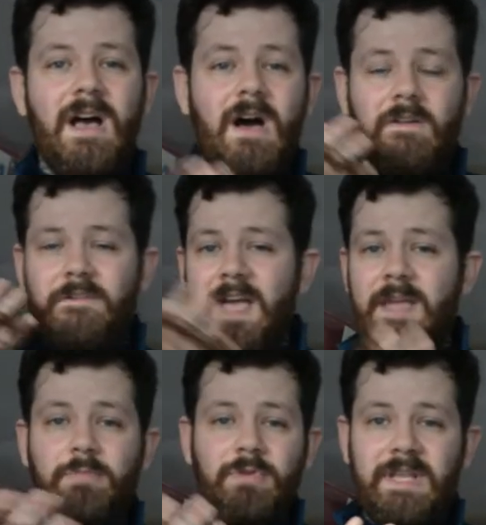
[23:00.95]
of
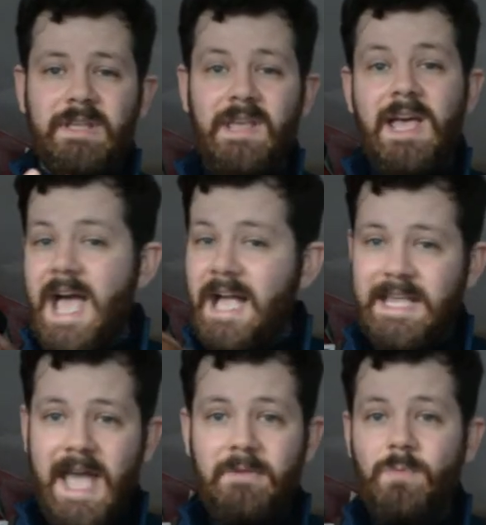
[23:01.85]
a breather
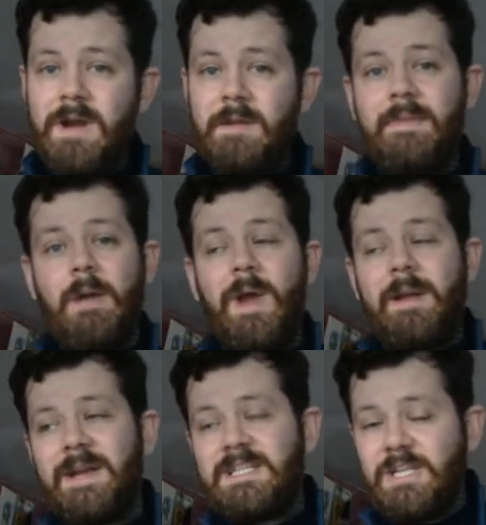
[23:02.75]
again when I'm when
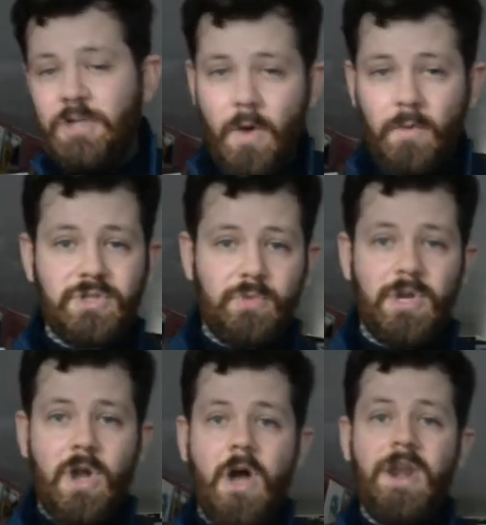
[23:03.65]
I'm actually going to a
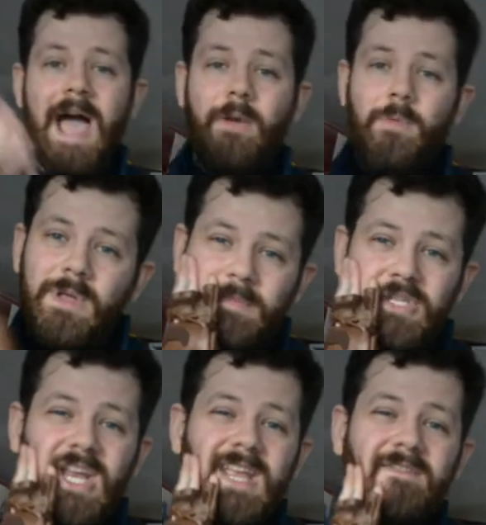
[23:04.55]
con I be
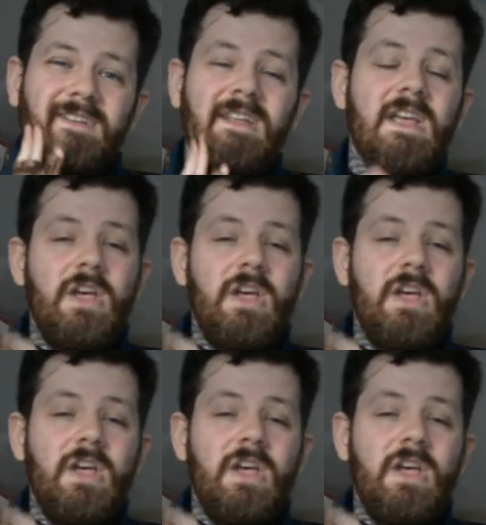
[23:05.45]
shaven